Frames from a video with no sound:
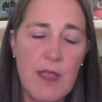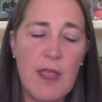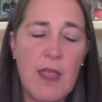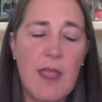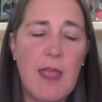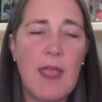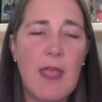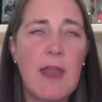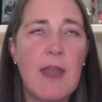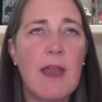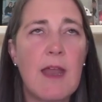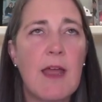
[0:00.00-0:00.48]

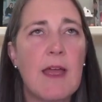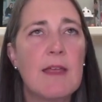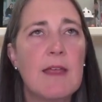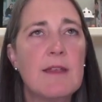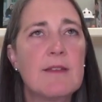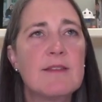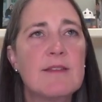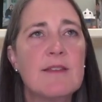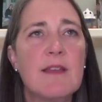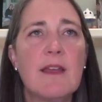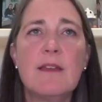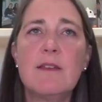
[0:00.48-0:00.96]
And I
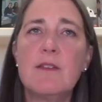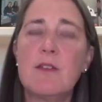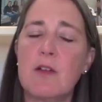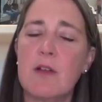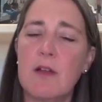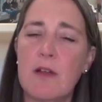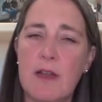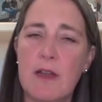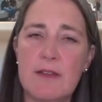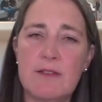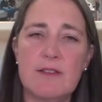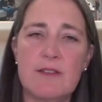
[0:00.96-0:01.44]
said to her,
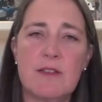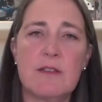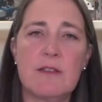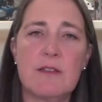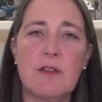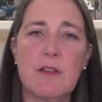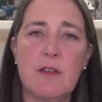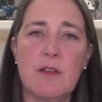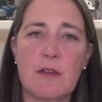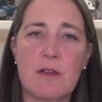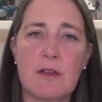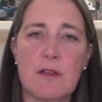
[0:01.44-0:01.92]
I said,
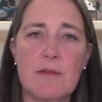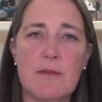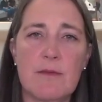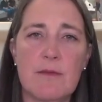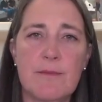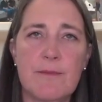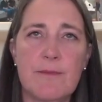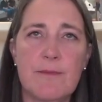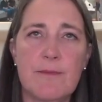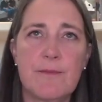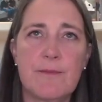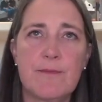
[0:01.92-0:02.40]
look,
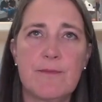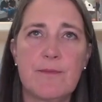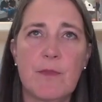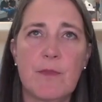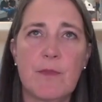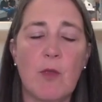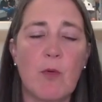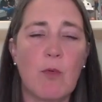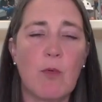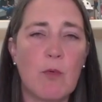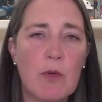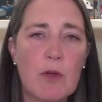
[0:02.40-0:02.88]

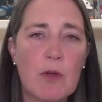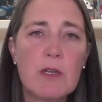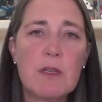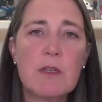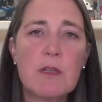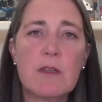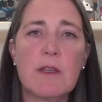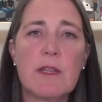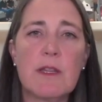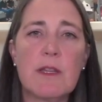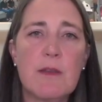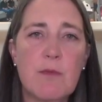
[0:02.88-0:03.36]
we're going to
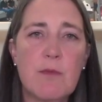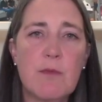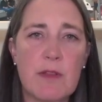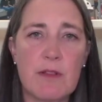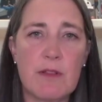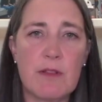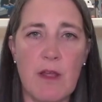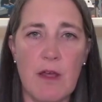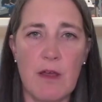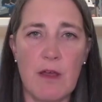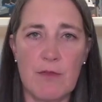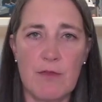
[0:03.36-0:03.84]
lead with
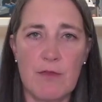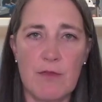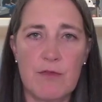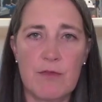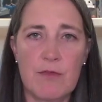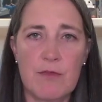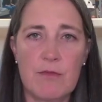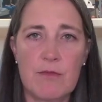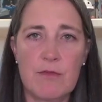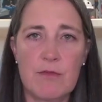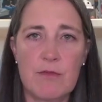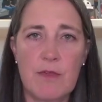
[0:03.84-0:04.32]
love.
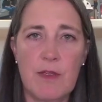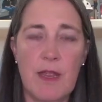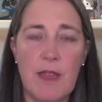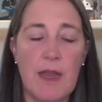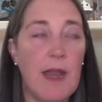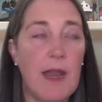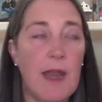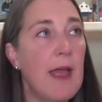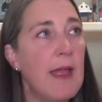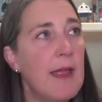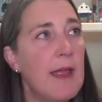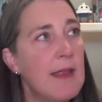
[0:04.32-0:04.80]
And
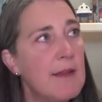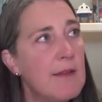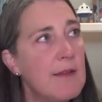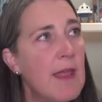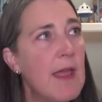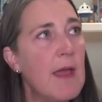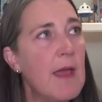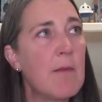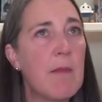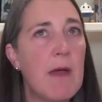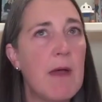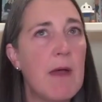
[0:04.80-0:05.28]
in
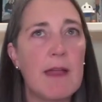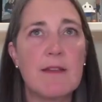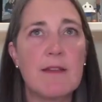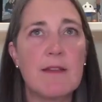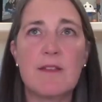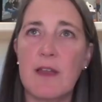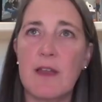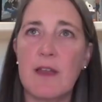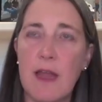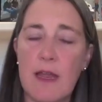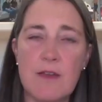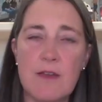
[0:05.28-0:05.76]
that
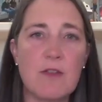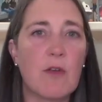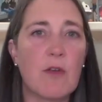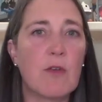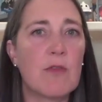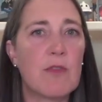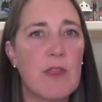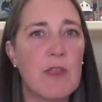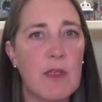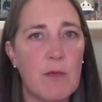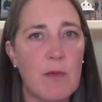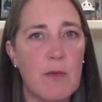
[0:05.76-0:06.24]
mindset, I
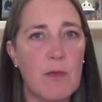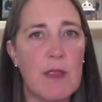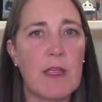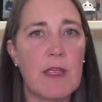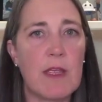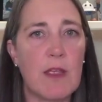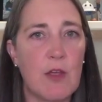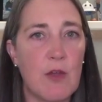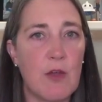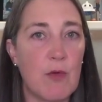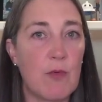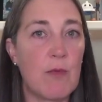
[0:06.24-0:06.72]
don't think we
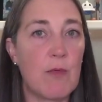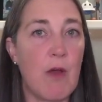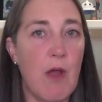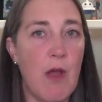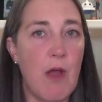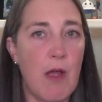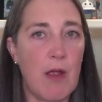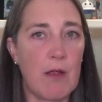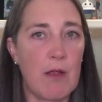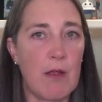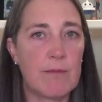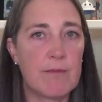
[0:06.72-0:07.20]
can go
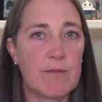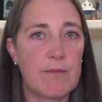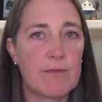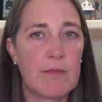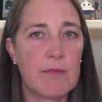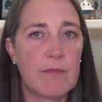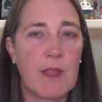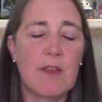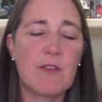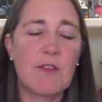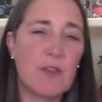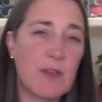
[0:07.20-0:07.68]
wrong.
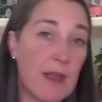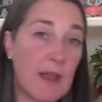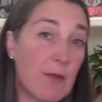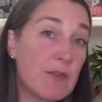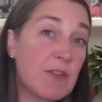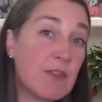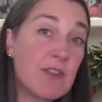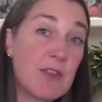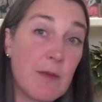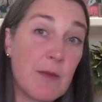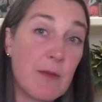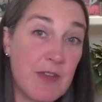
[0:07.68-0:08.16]
And so that
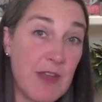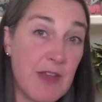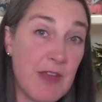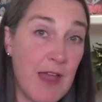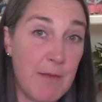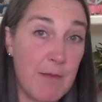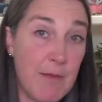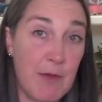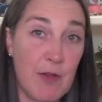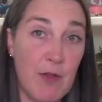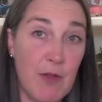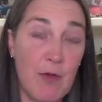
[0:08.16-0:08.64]
was some
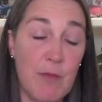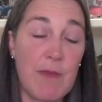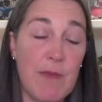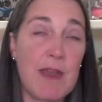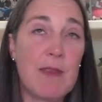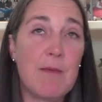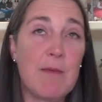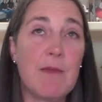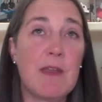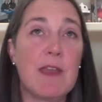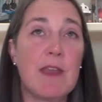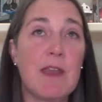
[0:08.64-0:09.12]
time ago,
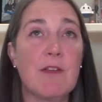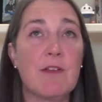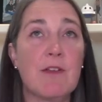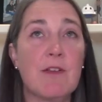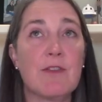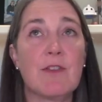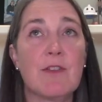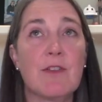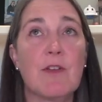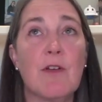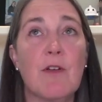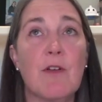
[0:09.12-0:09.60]
many, many
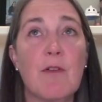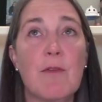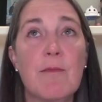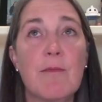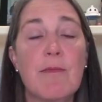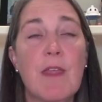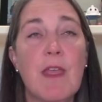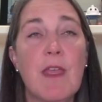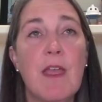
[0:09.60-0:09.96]
years ago.